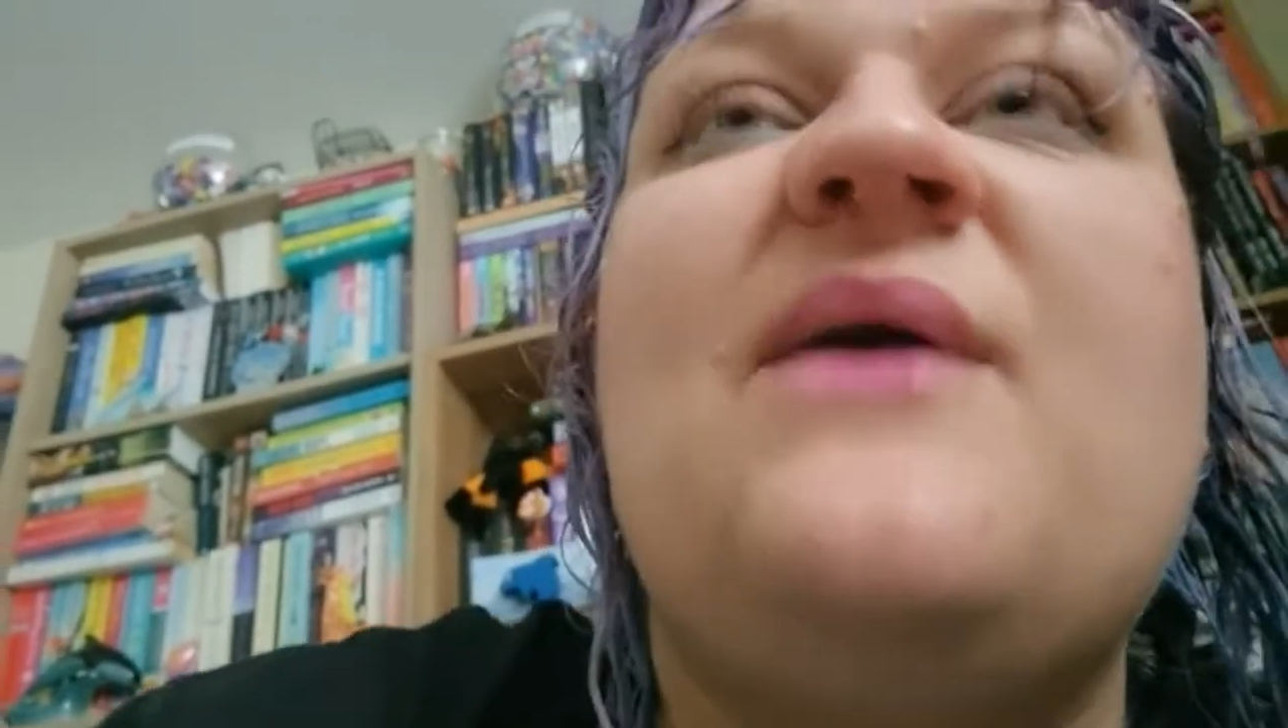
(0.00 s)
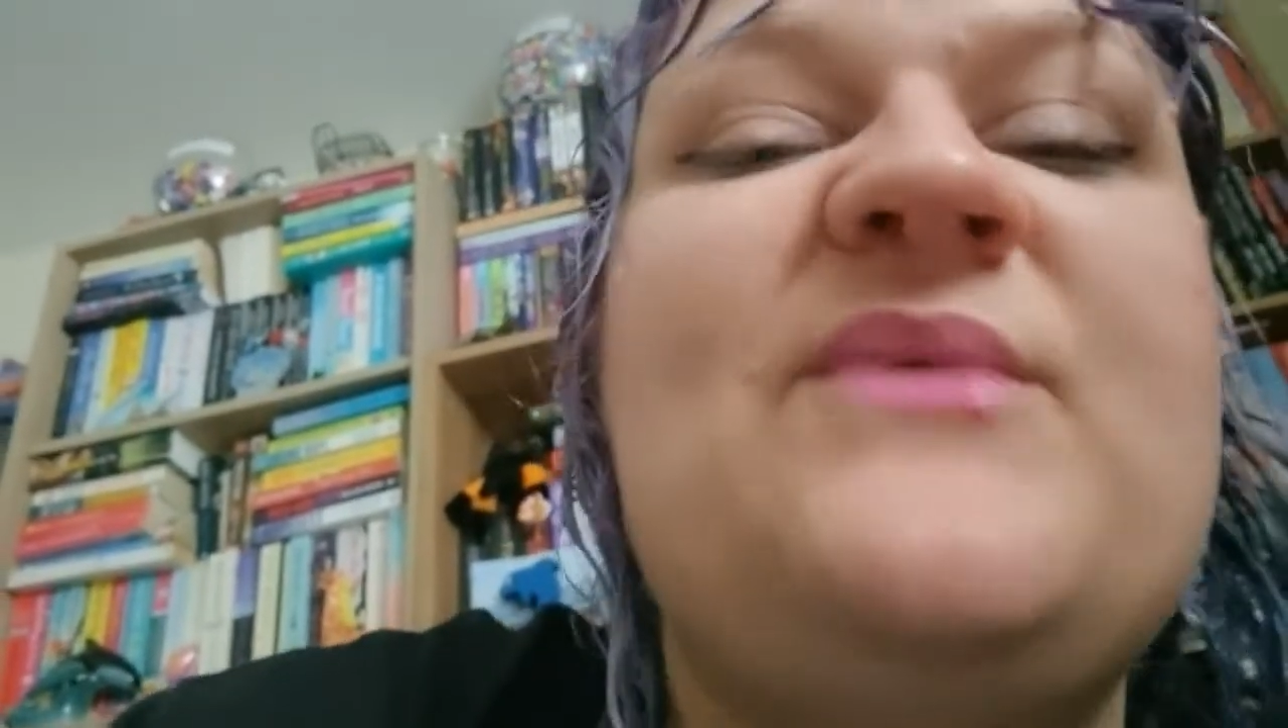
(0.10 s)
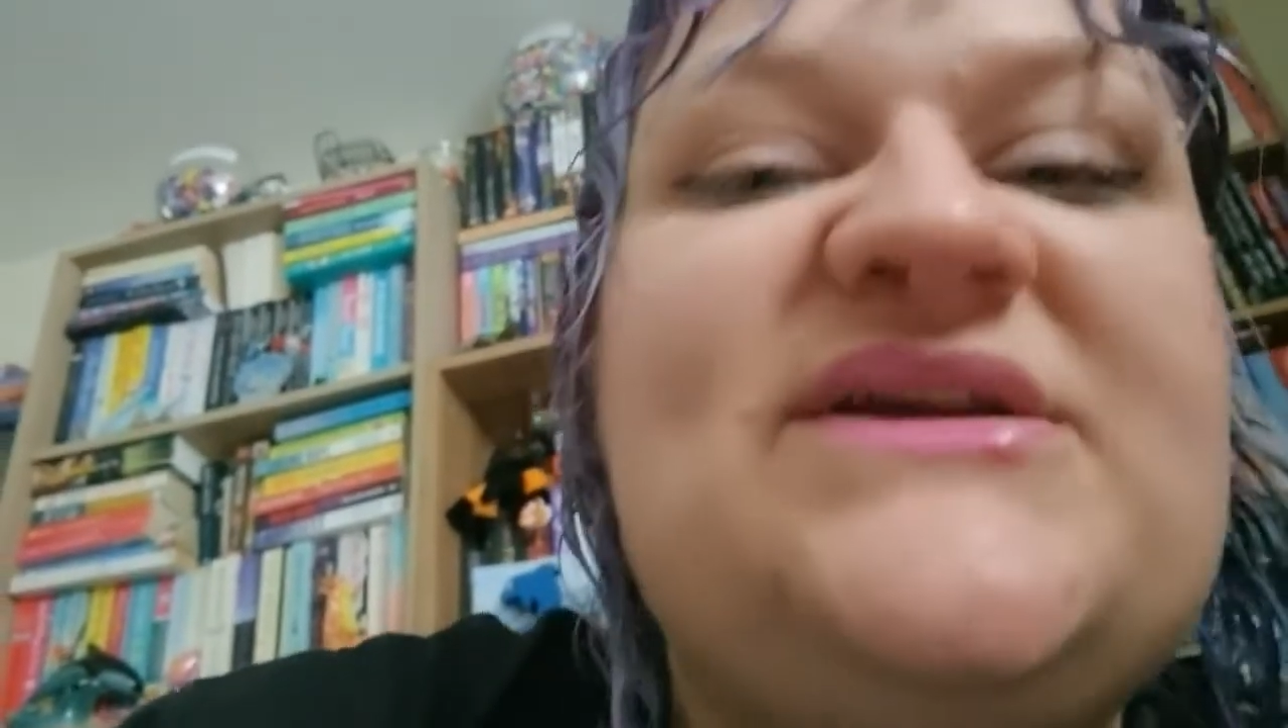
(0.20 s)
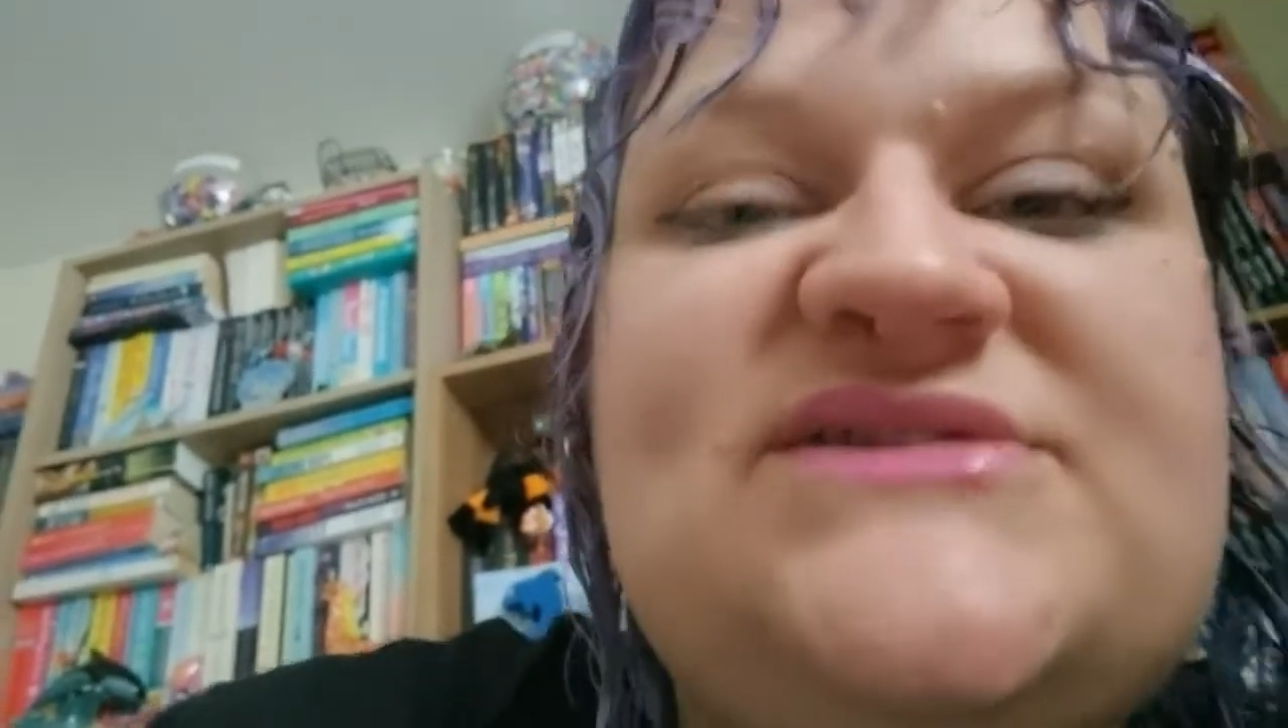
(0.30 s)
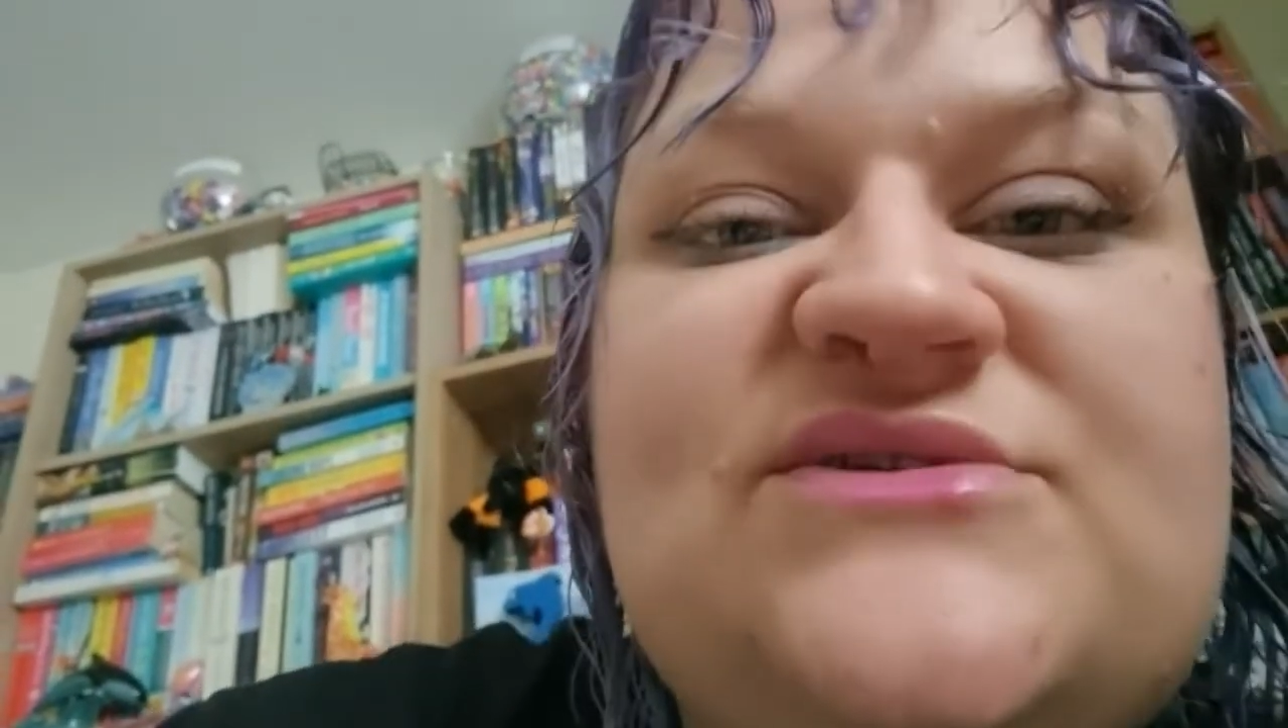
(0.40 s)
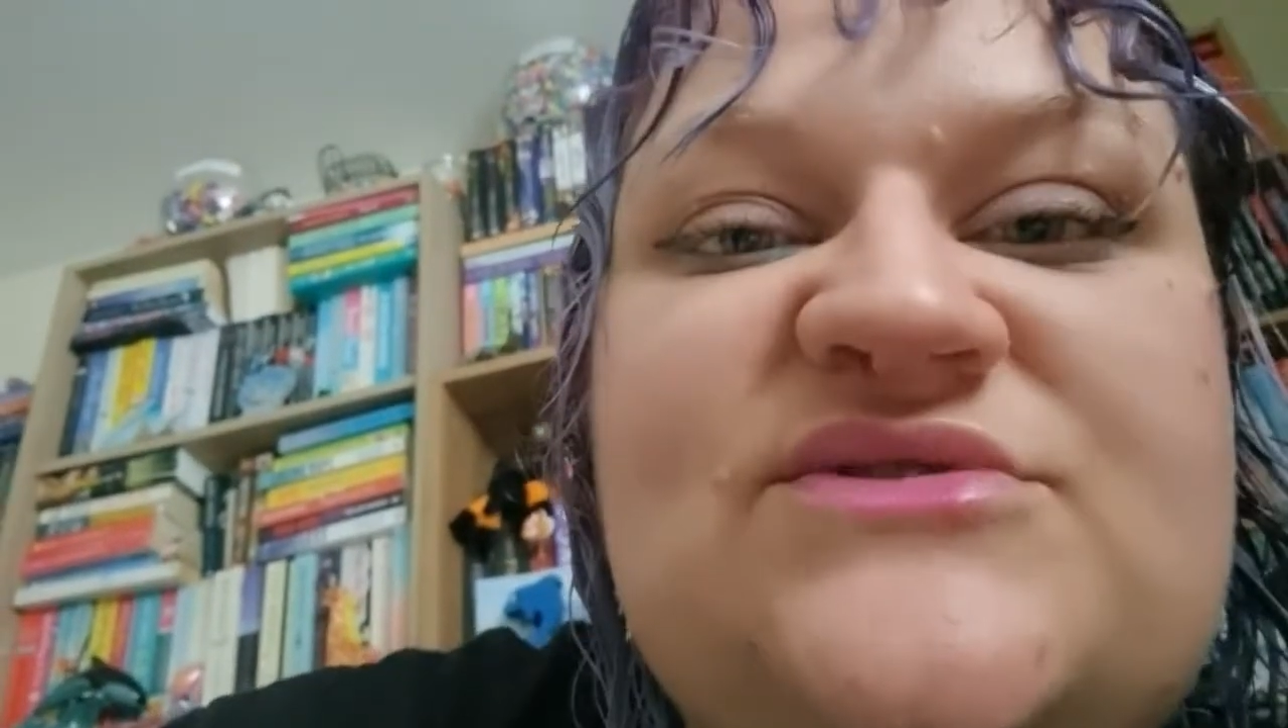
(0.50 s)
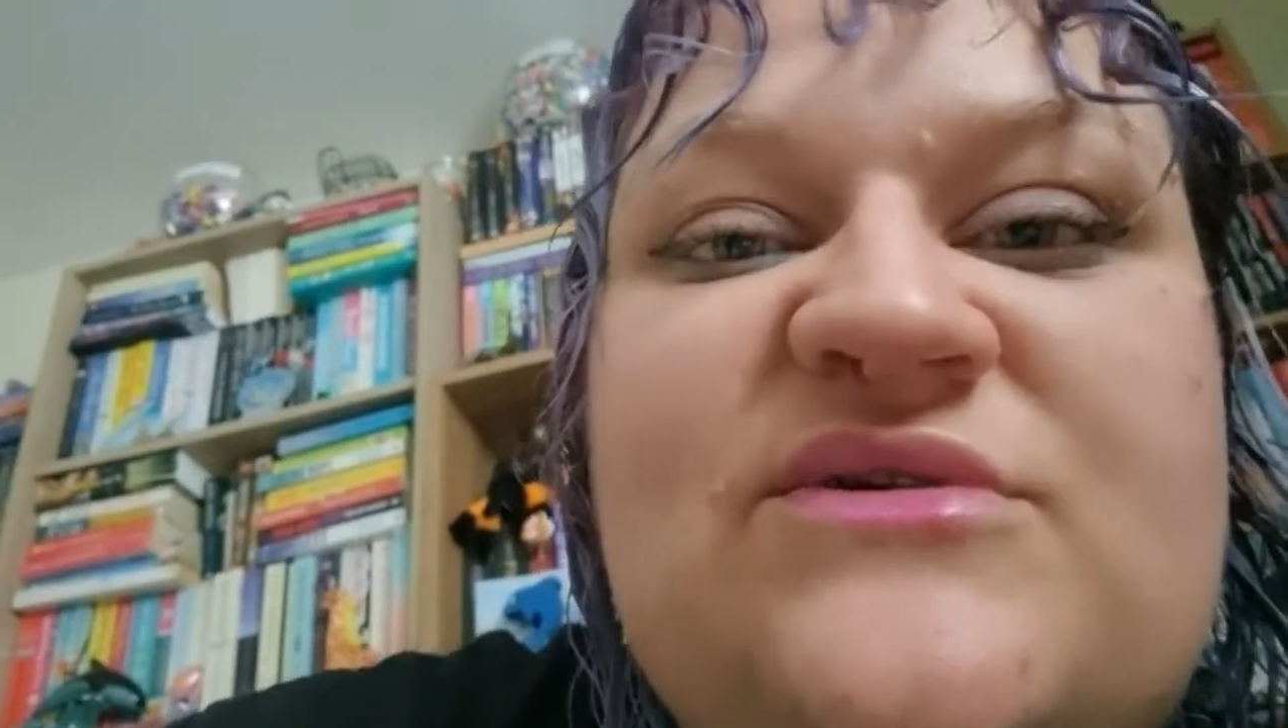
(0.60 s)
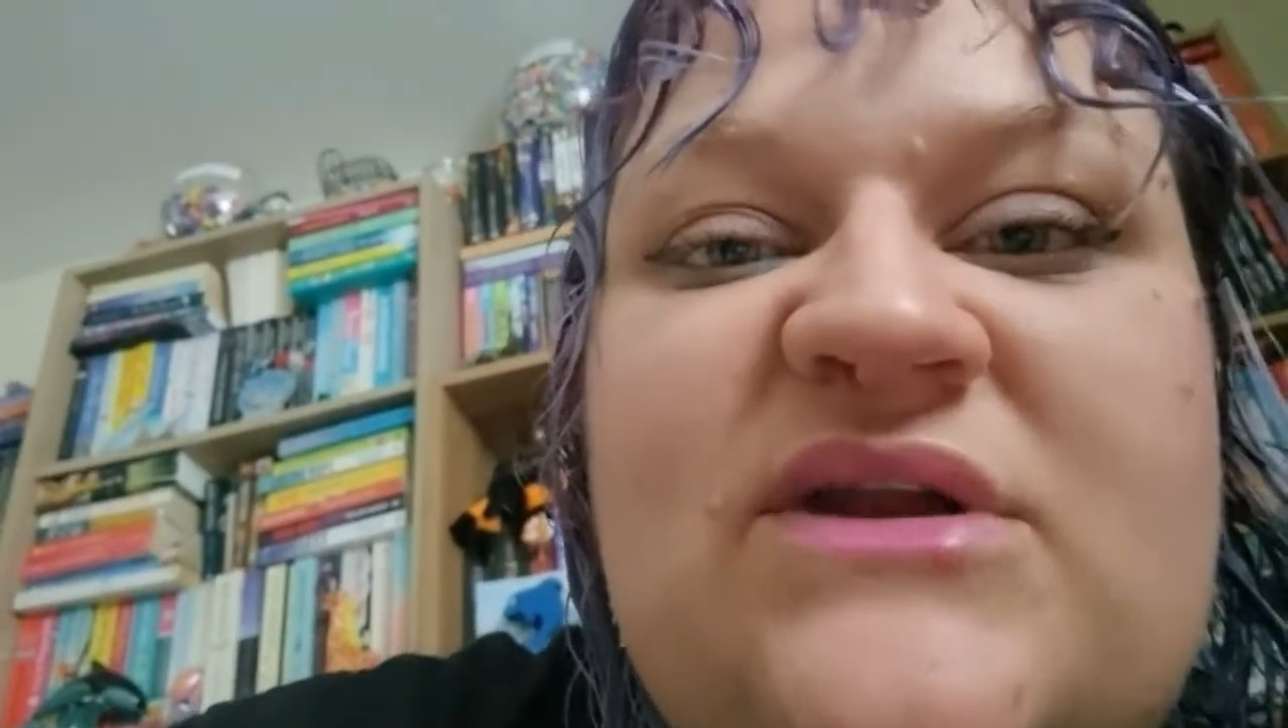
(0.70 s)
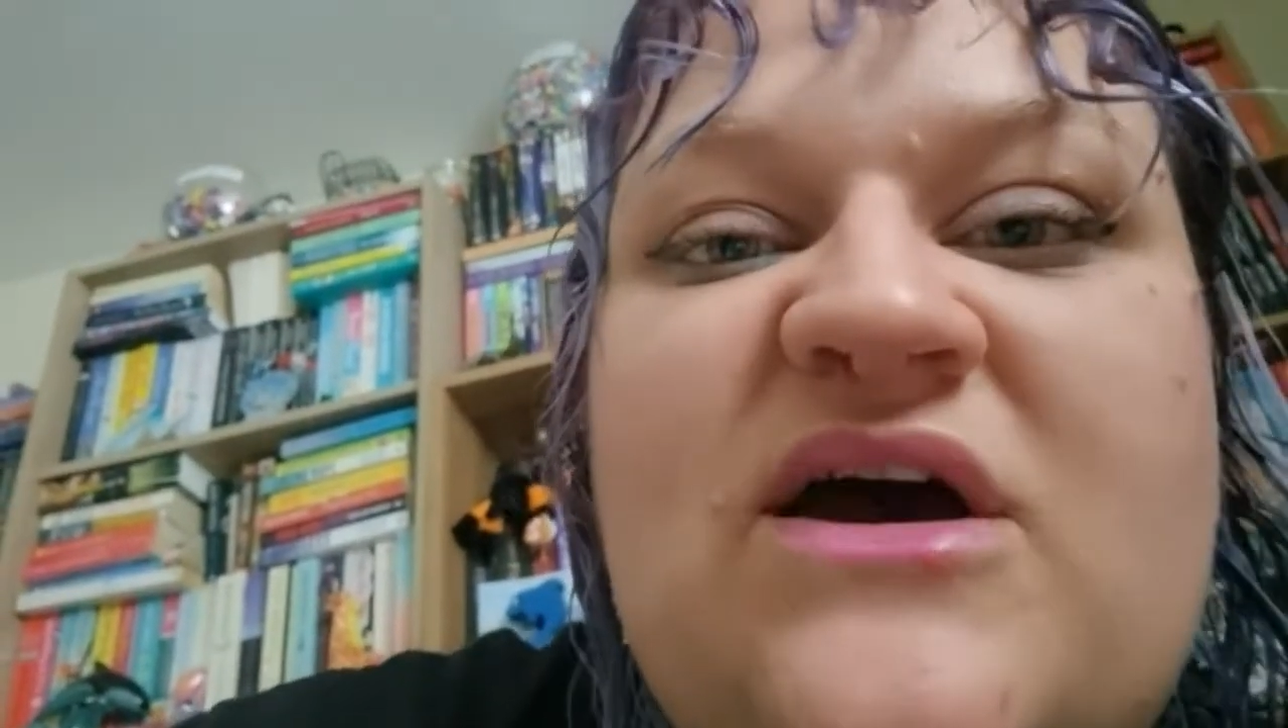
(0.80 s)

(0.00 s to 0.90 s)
and we can still do